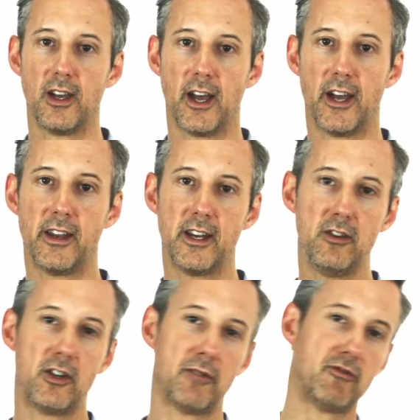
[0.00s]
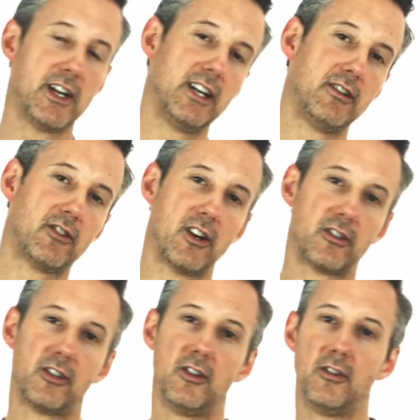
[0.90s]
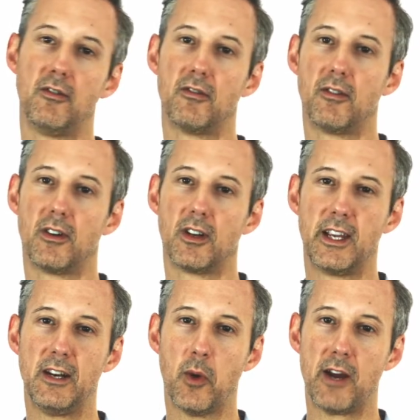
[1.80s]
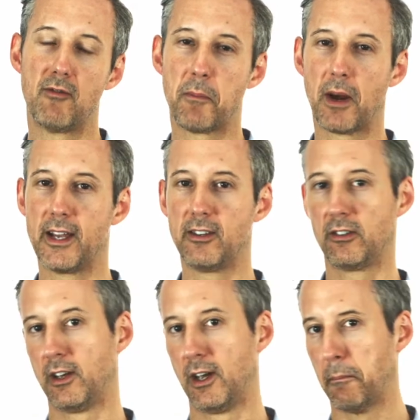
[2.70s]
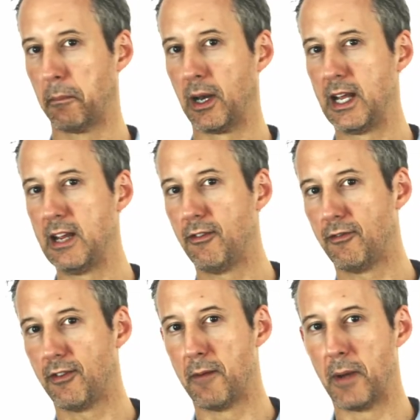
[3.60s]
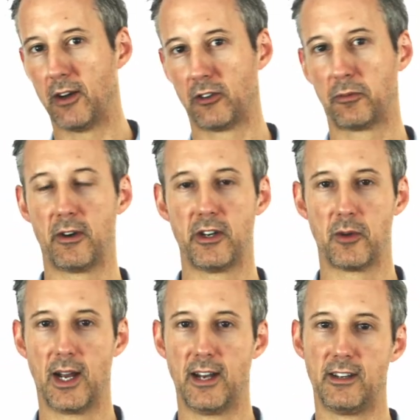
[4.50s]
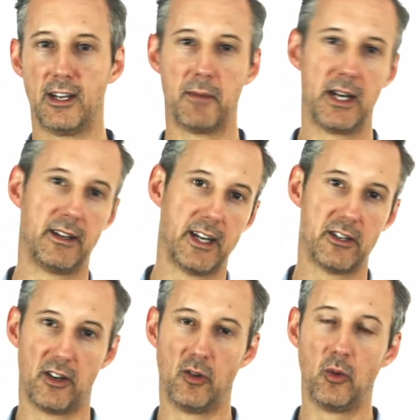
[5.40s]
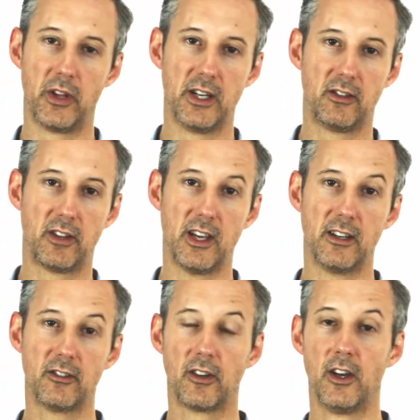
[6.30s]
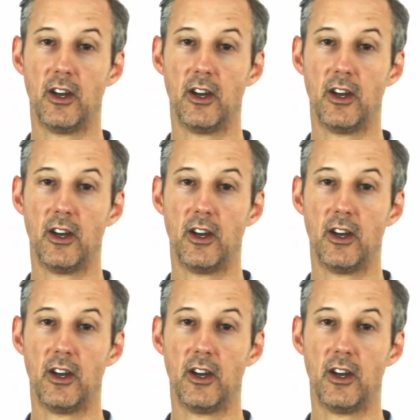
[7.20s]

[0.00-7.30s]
and then you can really start to, in a way, replace belief about spirituality and meditation and all these things